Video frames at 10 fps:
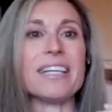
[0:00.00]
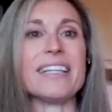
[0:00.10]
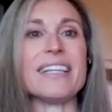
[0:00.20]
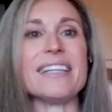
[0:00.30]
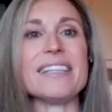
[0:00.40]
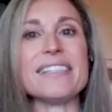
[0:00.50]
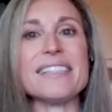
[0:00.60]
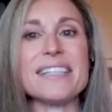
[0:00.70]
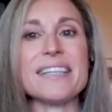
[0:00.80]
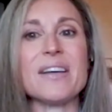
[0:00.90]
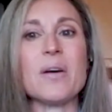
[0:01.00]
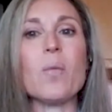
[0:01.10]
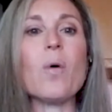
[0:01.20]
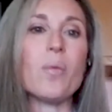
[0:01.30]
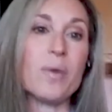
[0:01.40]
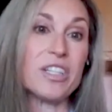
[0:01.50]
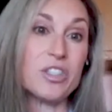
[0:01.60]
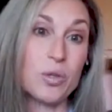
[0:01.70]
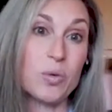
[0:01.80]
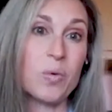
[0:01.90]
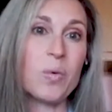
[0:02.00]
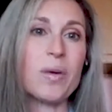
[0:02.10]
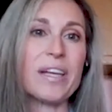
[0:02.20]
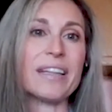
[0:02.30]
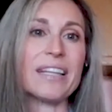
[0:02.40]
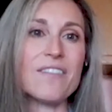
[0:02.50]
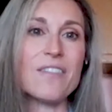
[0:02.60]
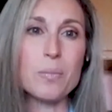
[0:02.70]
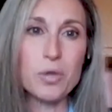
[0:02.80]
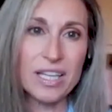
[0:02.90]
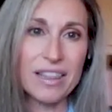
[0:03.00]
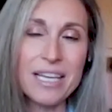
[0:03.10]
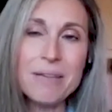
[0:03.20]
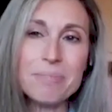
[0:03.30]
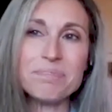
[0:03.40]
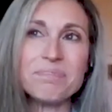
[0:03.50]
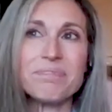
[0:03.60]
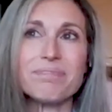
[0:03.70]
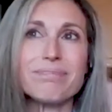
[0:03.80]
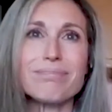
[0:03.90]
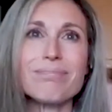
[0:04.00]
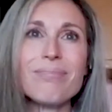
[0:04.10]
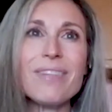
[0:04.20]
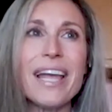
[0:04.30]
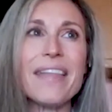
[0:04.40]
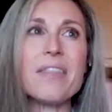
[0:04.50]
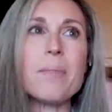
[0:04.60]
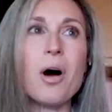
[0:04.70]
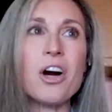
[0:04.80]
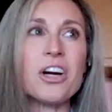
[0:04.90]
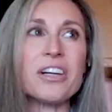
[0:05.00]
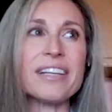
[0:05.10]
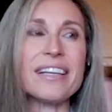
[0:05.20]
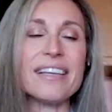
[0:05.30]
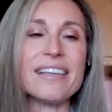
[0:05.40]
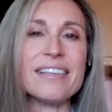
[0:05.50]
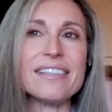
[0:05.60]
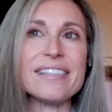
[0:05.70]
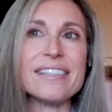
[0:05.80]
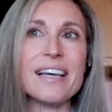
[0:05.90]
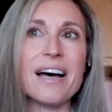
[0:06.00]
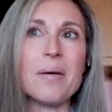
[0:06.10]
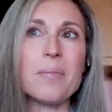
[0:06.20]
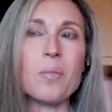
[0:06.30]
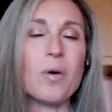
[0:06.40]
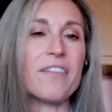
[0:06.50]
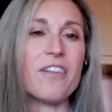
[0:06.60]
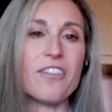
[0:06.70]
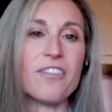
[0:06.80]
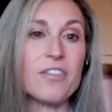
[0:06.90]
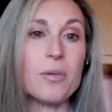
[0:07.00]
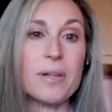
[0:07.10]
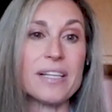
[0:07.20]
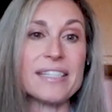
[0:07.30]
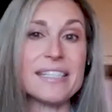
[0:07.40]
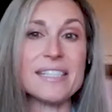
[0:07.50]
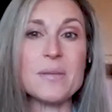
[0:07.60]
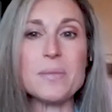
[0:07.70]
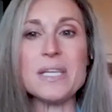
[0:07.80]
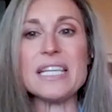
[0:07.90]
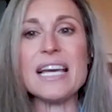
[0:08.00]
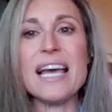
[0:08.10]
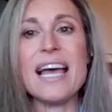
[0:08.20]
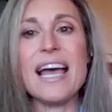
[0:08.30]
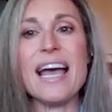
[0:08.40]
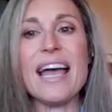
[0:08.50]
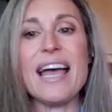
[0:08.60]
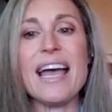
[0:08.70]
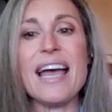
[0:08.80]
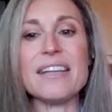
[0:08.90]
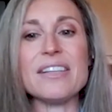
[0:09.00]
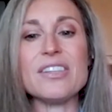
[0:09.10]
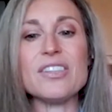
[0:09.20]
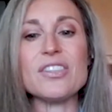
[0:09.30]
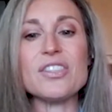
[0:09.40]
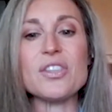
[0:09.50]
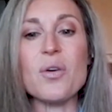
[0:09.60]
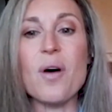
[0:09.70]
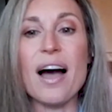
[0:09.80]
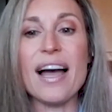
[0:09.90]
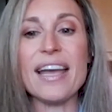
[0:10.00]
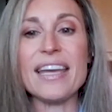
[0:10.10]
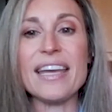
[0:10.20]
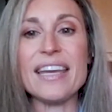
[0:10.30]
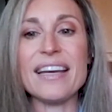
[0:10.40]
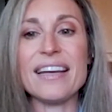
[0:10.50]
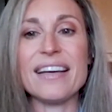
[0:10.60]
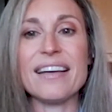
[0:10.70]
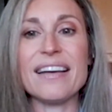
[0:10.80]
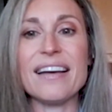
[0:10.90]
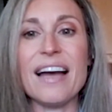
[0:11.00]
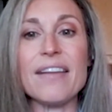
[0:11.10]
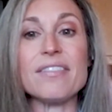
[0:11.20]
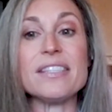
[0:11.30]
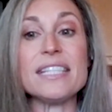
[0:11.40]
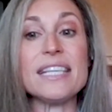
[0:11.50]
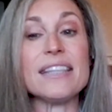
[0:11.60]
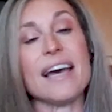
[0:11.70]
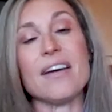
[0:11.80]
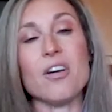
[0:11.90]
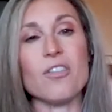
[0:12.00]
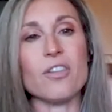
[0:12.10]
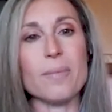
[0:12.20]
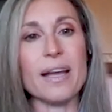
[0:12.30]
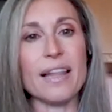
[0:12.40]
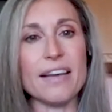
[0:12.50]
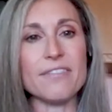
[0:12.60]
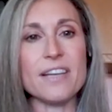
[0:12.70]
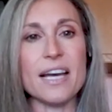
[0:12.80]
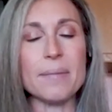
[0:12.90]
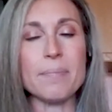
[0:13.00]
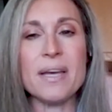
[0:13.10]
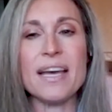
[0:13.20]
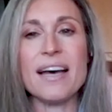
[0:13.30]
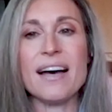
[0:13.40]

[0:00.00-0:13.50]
It is what we do. We live and breathe it. And the barn is one of our favorite places to be. And so I have seen that over my lifetime.